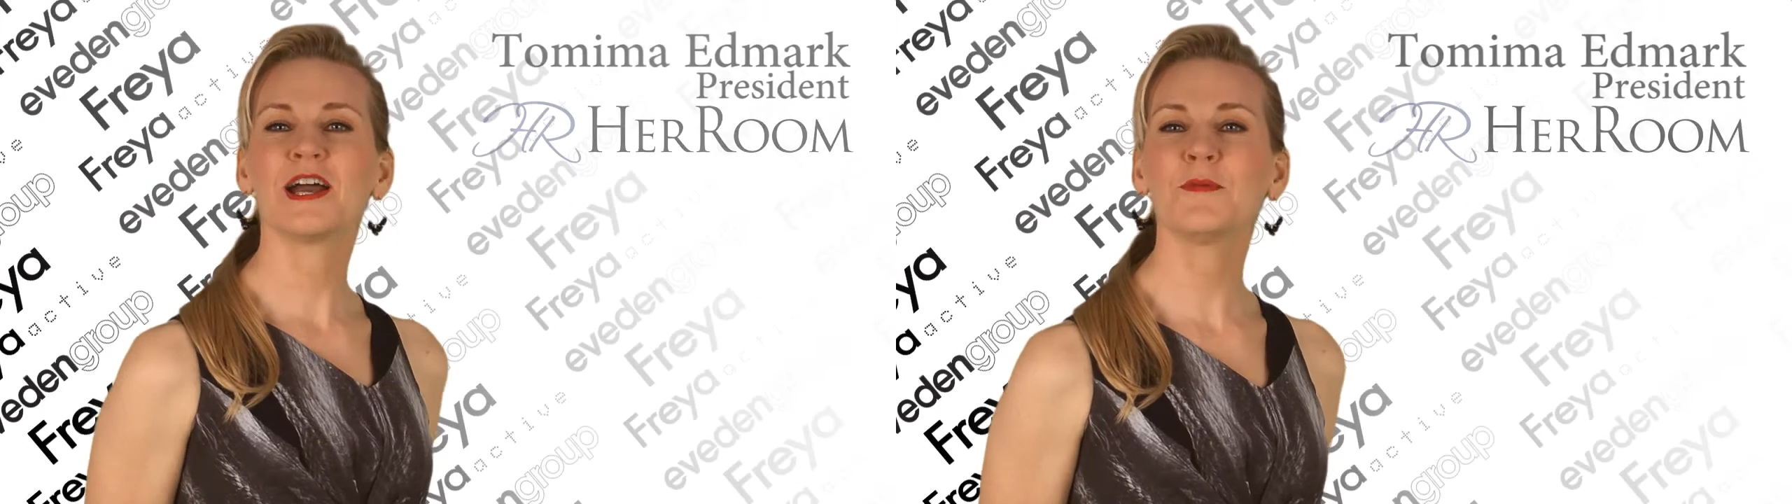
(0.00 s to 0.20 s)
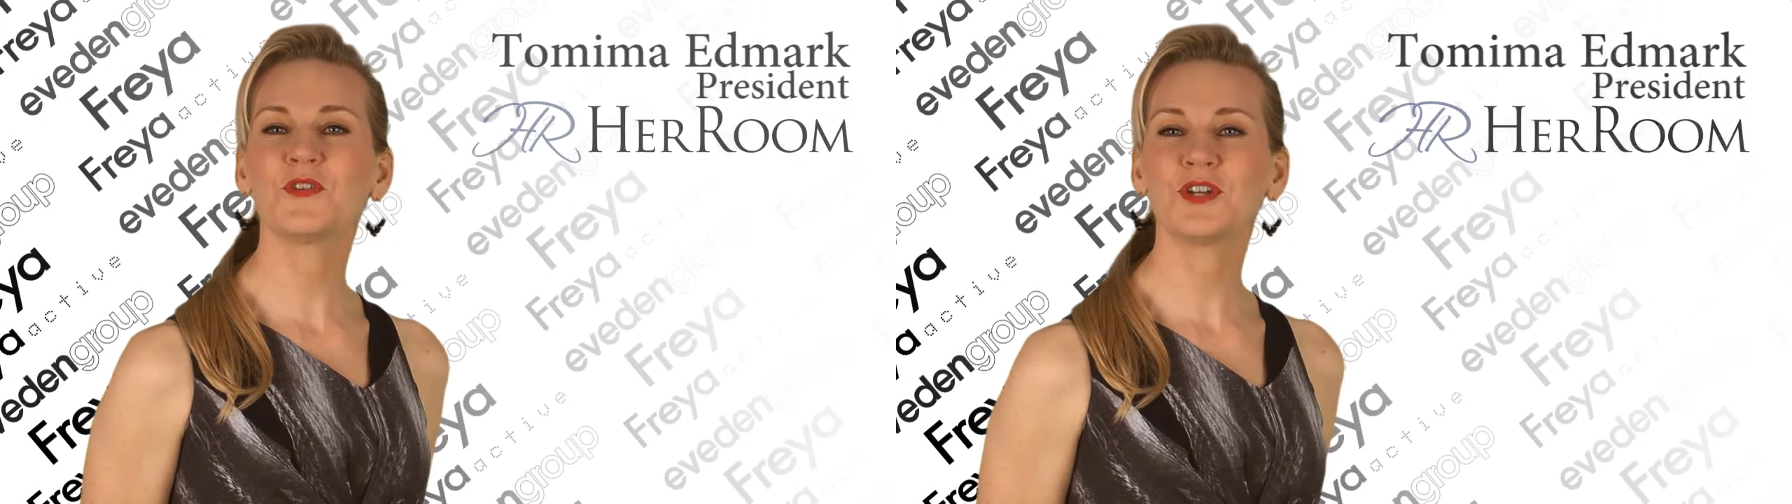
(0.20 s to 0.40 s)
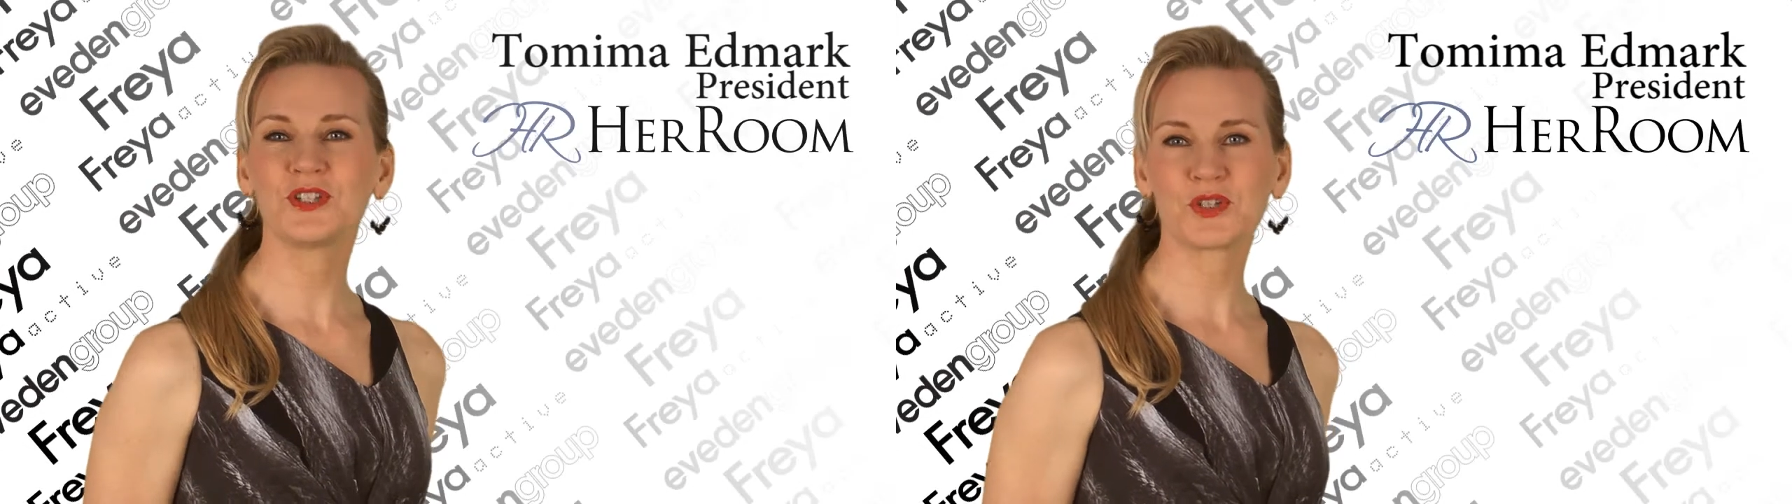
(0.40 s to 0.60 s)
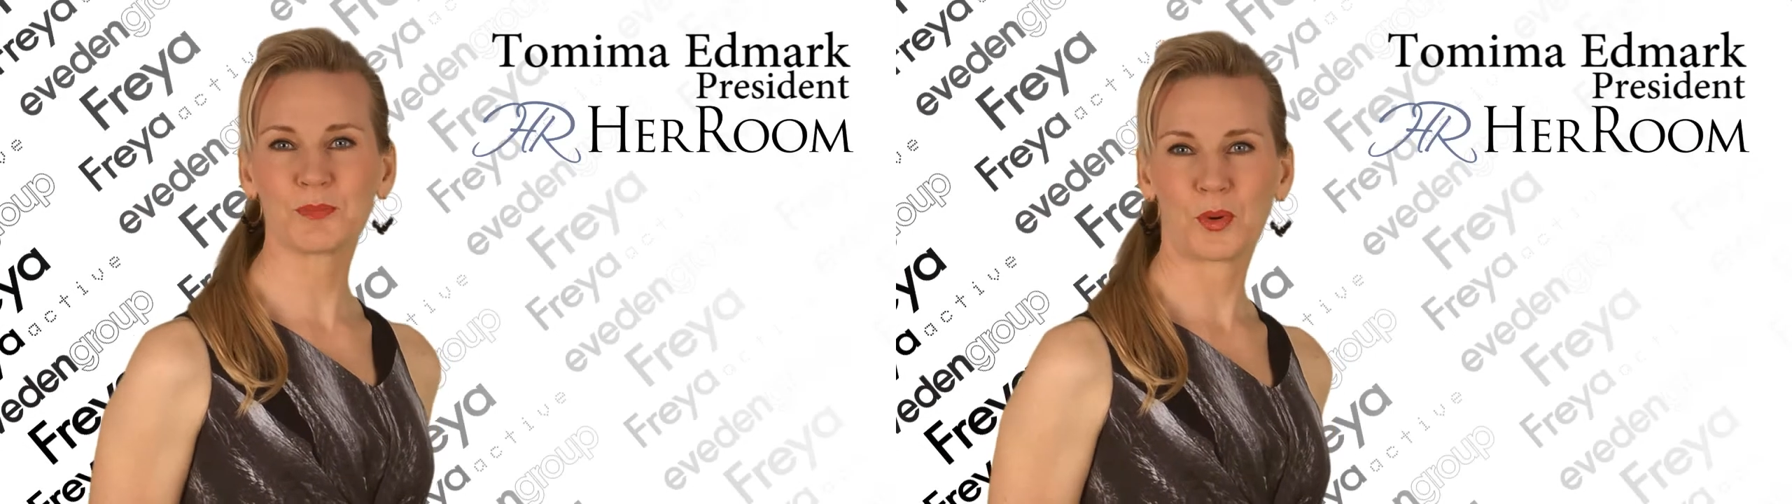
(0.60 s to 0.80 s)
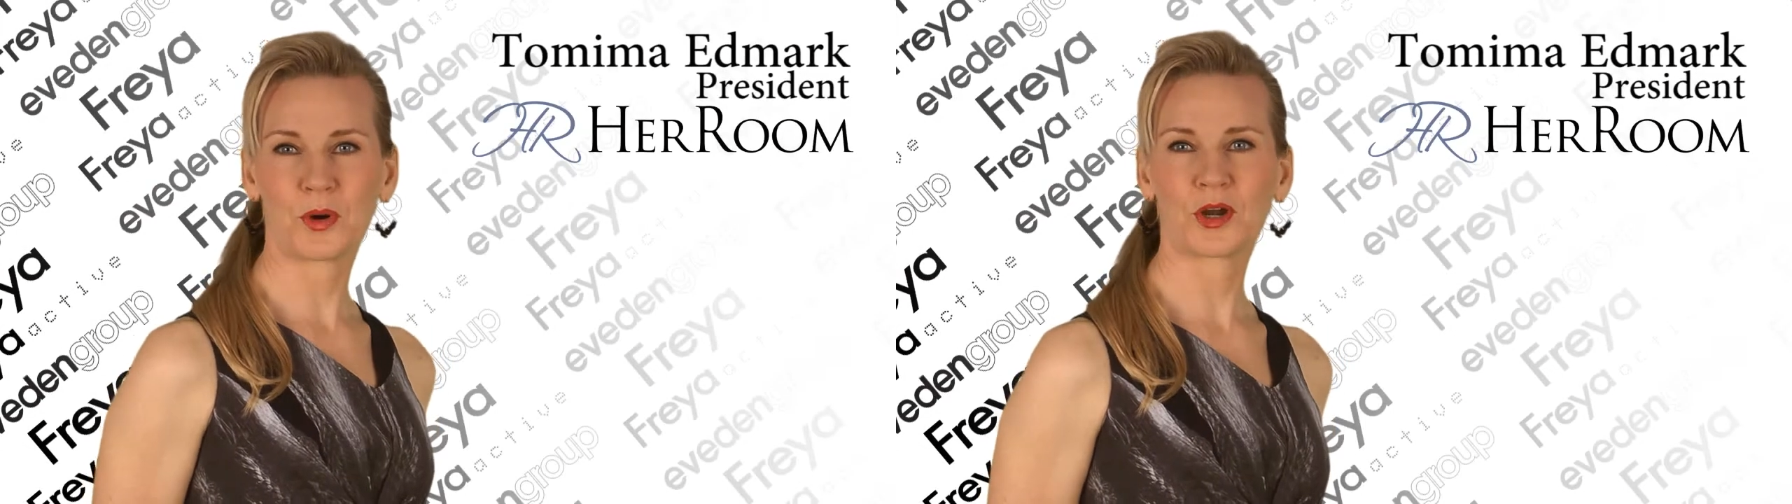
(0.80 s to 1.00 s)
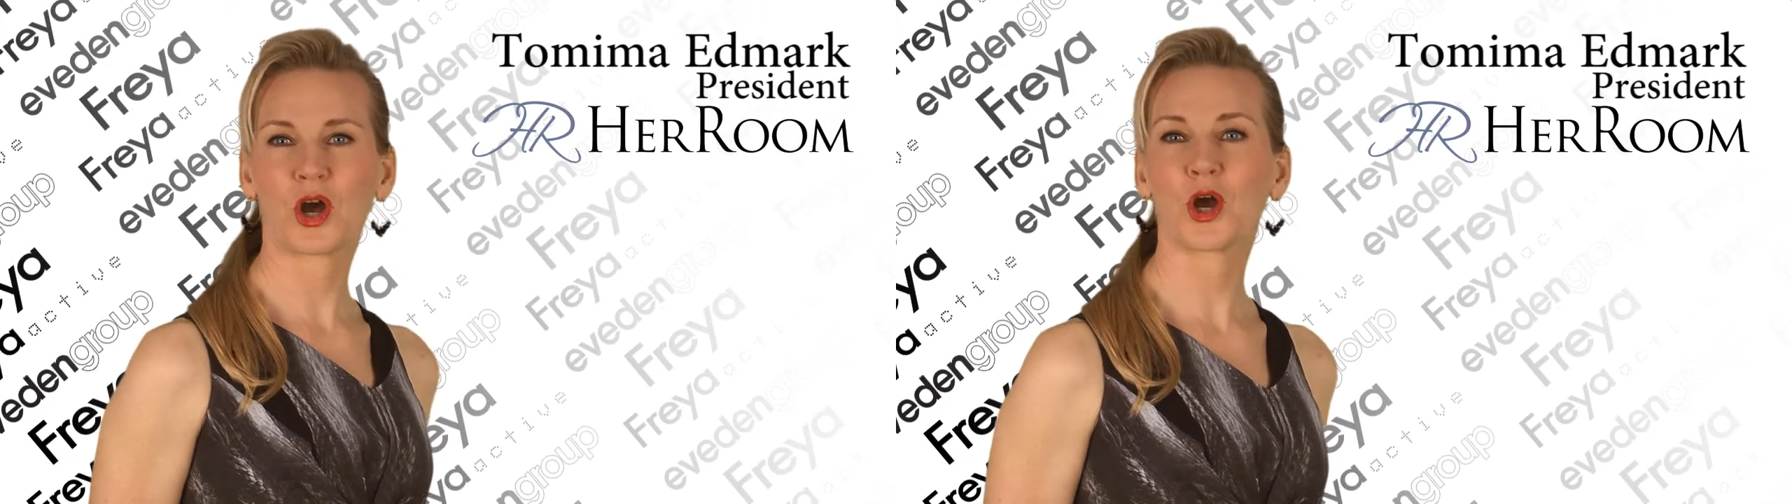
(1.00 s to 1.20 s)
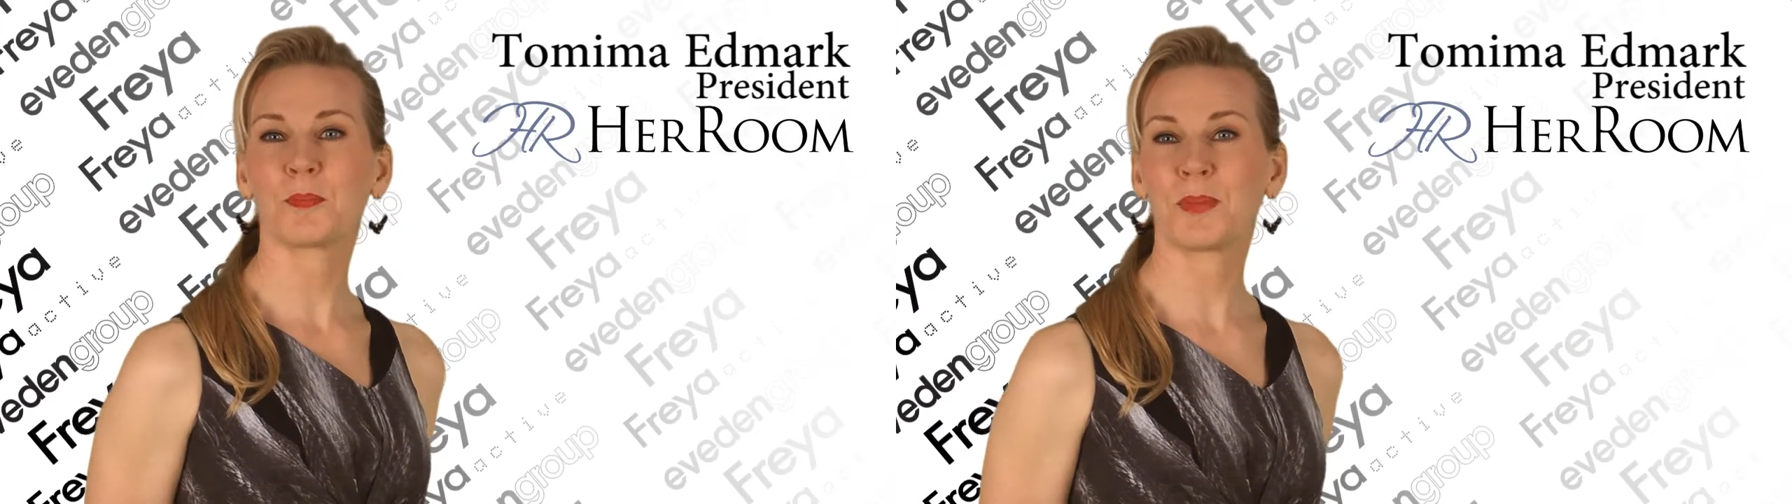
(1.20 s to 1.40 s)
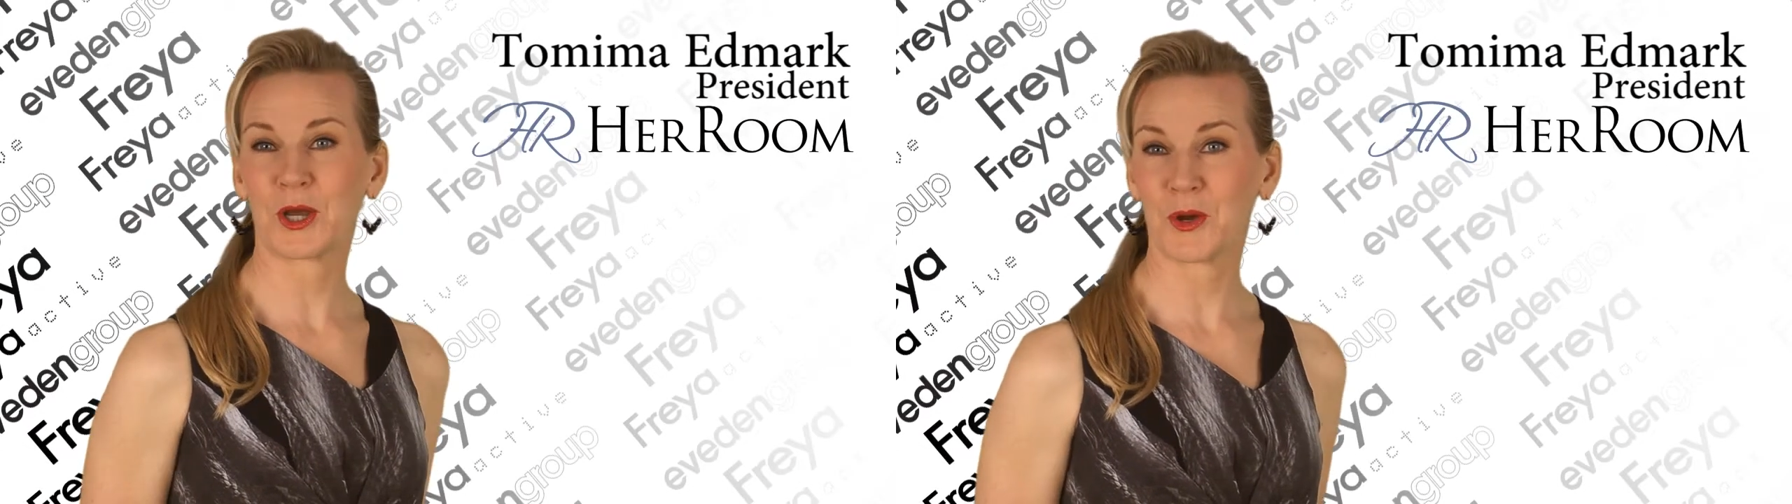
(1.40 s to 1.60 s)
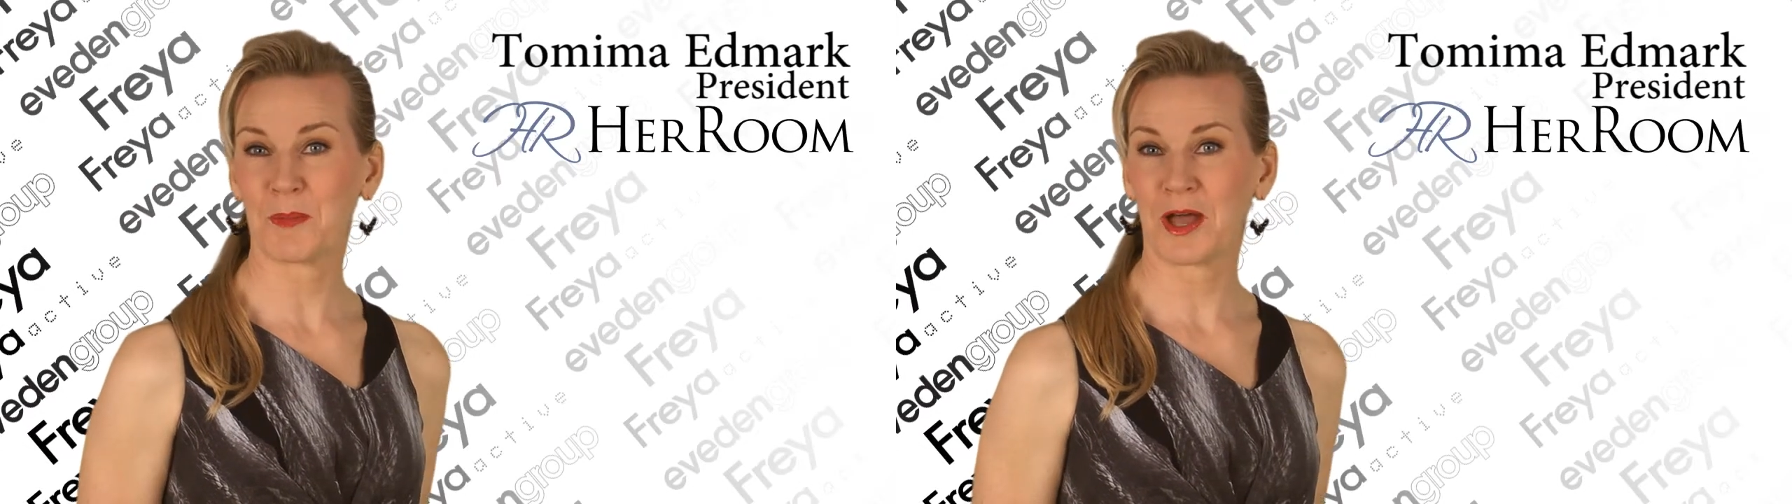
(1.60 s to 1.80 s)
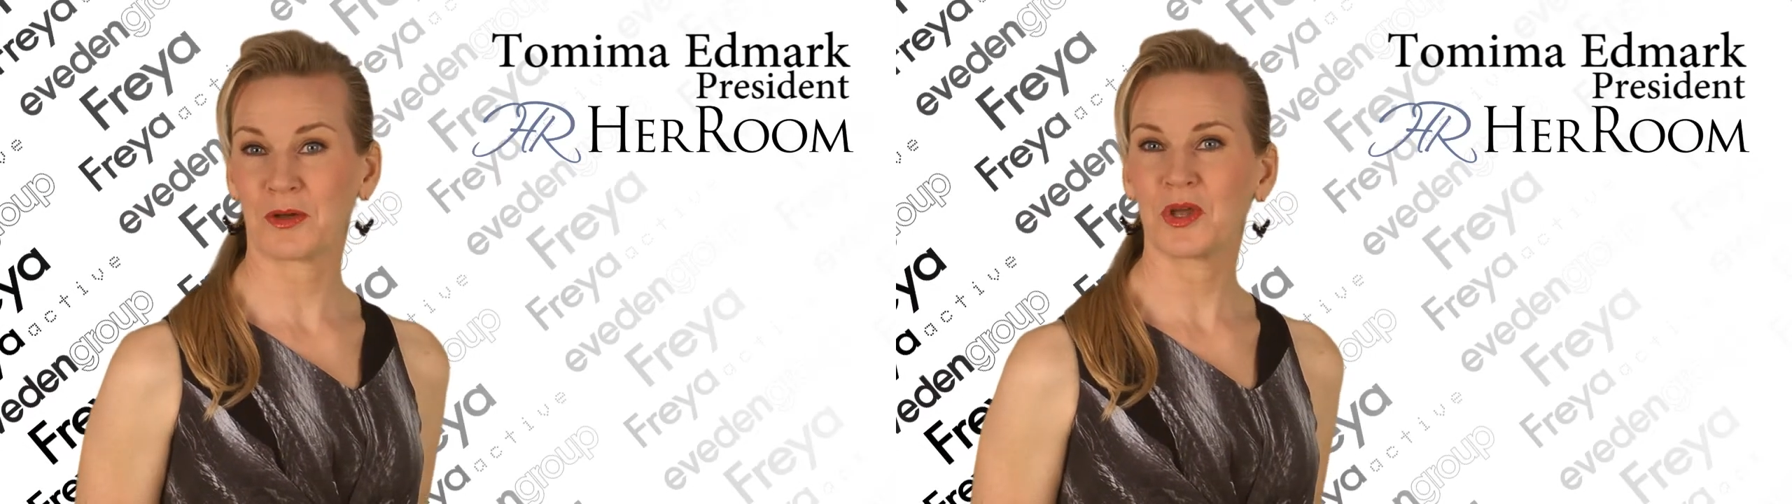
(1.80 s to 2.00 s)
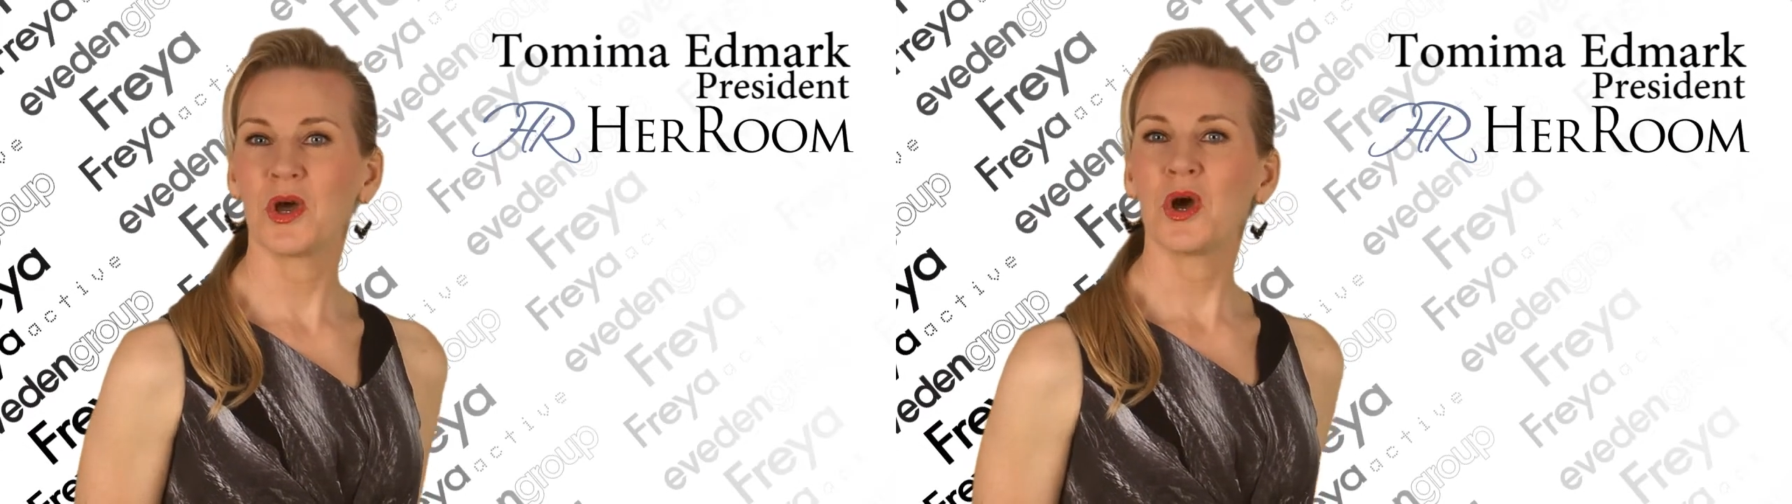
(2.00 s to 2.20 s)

Comfort and support are paramount